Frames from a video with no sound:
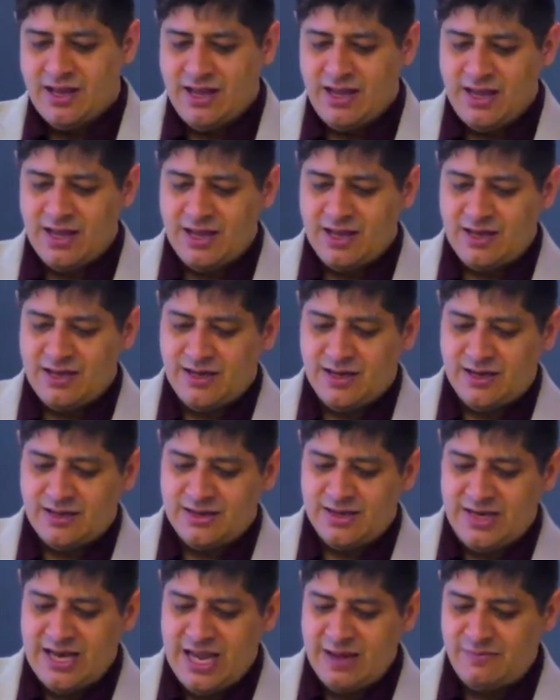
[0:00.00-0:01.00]
And uh,
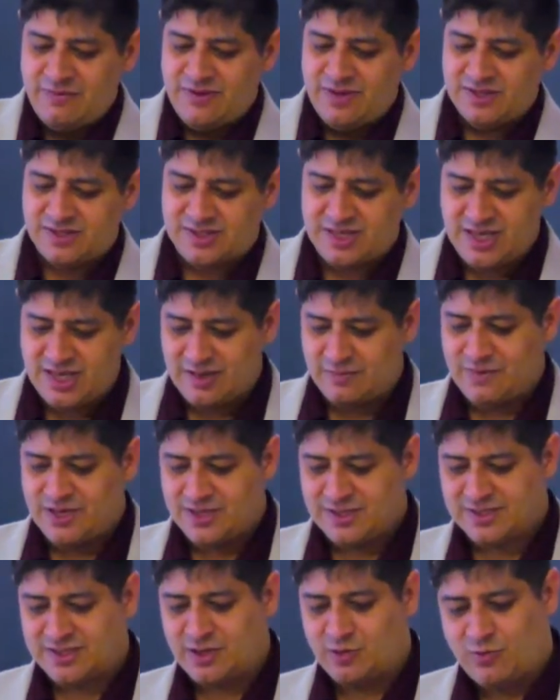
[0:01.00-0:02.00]
the name of this hymn
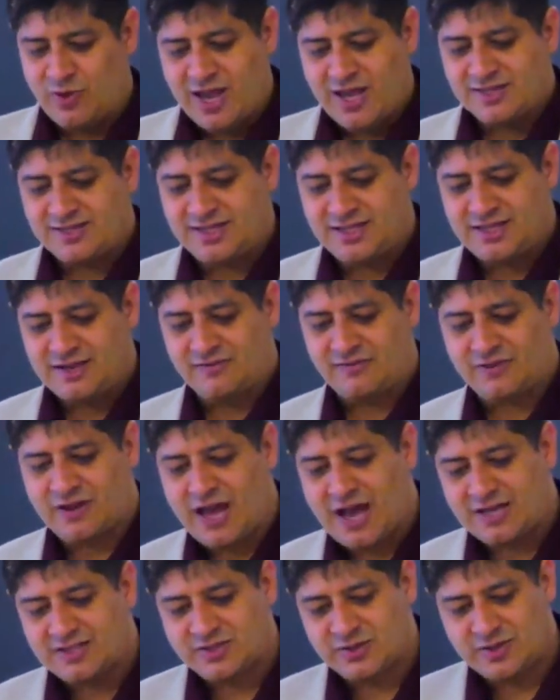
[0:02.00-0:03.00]
is The Raising of
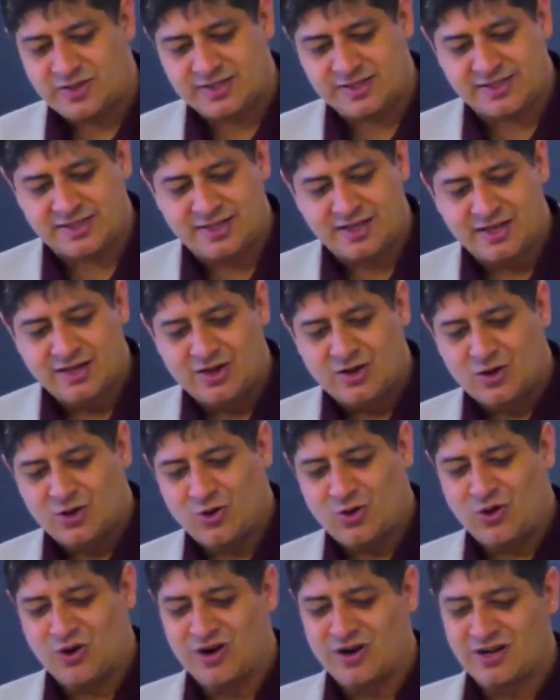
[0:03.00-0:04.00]
Lazarus
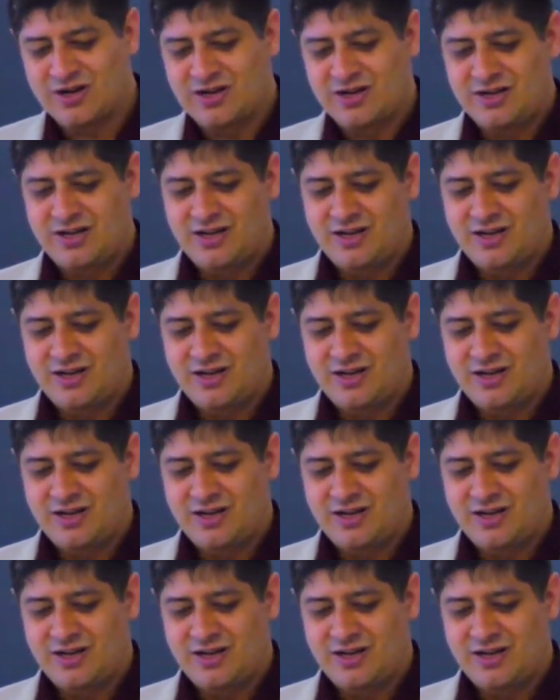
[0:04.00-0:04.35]
or